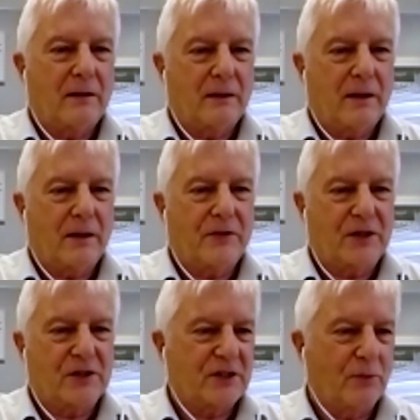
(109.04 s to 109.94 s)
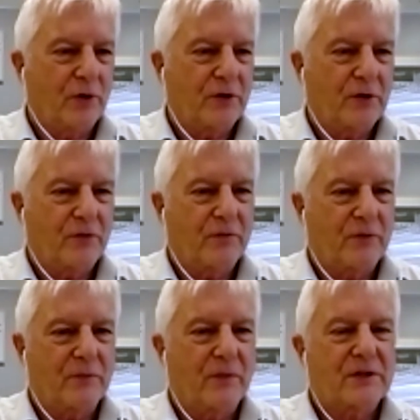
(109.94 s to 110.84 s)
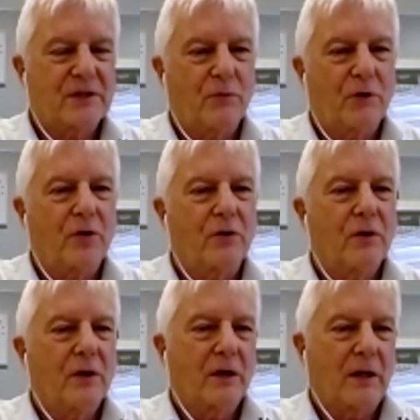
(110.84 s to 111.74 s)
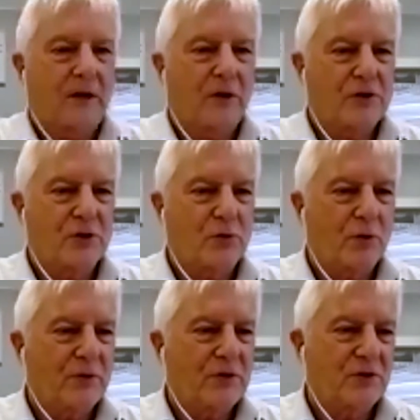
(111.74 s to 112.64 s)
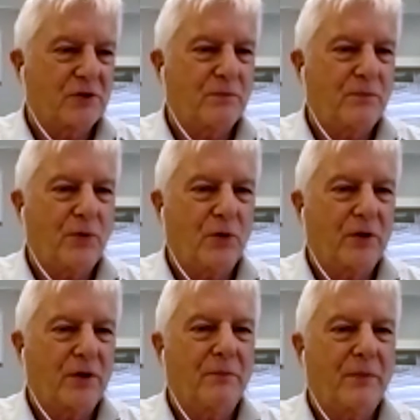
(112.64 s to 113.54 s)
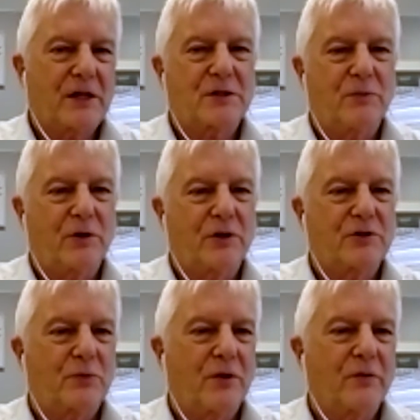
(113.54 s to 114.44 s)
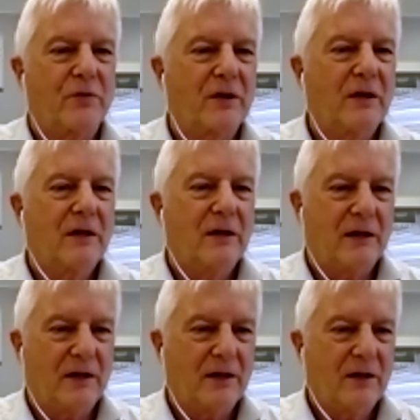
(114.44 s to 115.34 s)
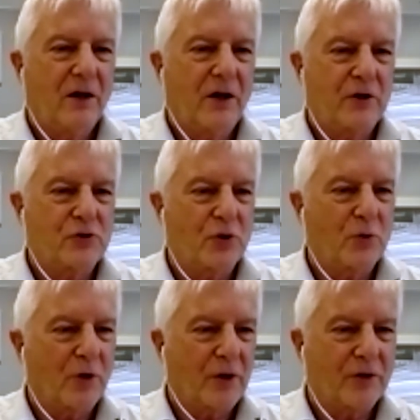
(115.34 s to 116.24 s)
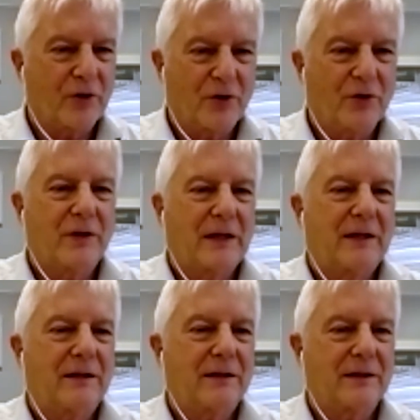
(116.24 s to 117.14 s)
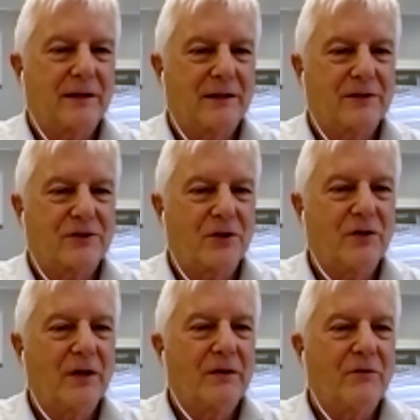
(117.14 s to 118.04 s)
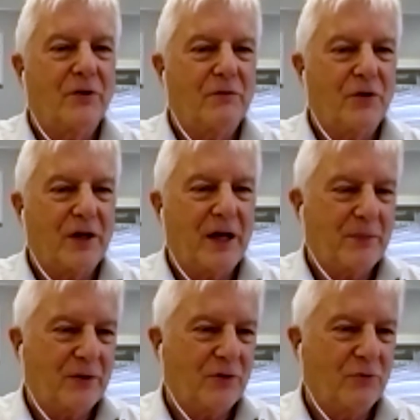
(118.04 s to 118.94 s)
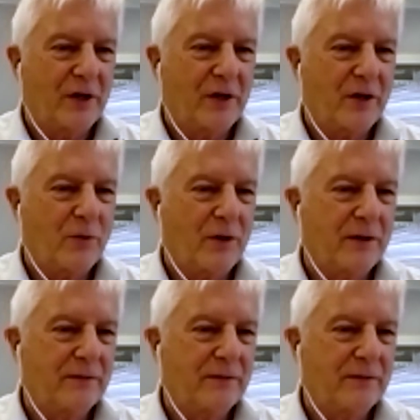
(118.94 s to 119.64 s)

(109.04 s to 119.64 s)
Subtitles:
I think it's somewhat different from someone who goes into a business purely to maximise the profit. I enjoy what I do, and so very, very happy to run it that way.